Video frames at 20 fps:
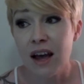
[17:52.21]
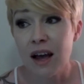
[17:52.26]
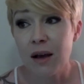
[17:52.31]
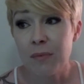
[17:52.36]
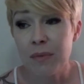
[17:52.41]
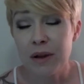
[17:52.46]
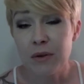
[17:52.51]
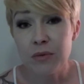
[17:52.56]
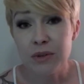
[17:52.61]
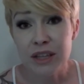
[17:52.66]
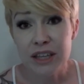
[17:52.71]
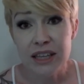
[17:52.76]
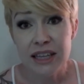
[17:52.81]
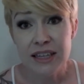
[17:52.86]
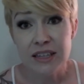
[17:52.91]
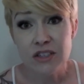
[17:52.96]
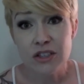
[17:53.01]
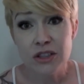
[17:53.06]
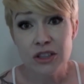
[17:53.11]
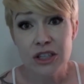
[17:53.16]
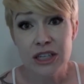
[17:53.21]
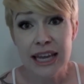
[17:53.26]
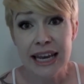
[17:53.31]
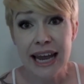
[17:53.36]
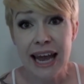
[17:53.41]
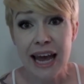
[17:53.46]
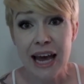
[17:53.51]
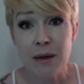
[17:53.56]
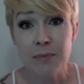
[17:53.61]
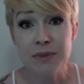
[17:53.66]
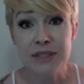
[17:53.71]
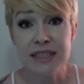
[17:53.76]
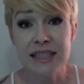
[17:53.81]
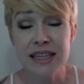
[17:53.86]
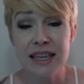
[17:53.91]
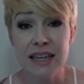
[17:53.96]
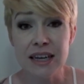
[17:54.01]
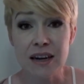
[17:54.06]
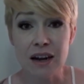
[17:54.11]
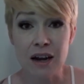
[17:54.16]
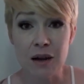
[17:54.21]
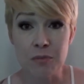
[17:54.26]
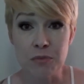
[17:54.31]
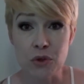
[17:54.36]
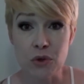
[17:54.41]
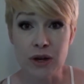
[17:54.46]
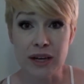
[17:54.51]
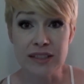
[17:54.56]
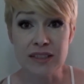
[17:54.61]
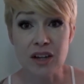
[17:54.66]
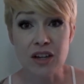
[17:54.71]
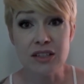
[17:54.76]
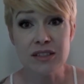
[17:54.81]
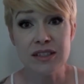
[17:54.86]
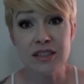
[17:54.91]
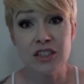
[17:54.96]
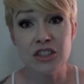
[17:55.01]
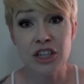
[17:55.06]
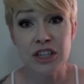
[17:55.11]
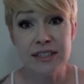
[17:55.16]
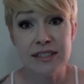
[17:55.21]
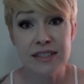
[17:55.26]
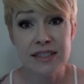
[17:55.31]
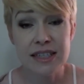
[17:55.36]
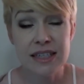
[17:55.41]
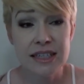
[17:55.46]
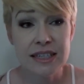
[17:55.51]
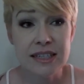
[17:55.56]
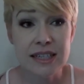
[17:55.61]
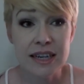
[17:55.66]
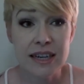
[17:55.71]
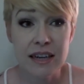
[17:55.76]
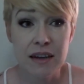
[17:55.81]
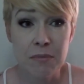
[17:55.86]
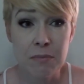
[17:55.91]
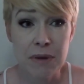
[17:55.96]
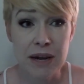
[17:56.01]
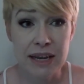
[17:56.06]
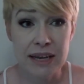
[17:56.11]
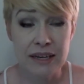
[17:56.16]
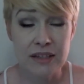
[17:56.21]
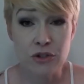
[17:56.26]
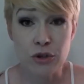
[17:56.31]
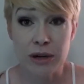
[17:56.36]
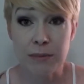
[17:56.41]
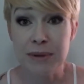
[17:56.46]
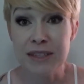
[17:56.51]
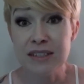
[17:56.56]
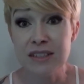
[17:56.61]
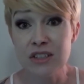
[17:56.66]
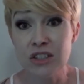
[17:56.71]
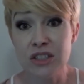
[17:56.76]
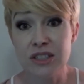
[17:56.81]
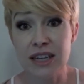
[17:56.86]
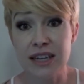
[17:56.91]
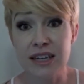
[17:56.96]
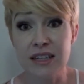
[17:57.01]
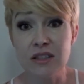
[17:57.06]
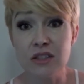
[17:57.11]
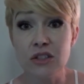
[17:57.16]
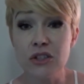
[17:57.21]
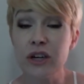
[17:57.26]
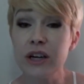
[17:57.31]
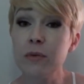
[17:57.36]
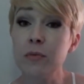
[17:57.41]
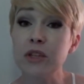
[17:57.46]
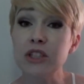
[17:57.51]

I'd really like to look at apps that you guys all suggested in my direct messages on Instagram,